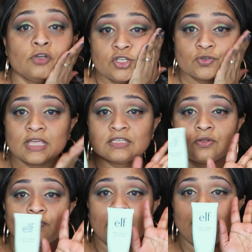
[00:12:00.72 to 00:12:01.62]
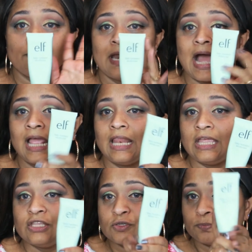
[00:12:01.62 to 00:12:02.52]
moisturized already, but I
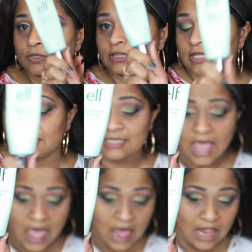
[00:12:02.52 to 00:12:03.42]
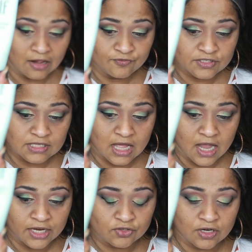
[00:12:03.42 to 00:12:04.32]
like to put this e.l.f.'s
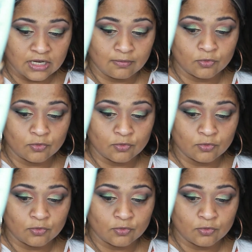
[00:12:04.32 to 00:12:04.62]
hydrating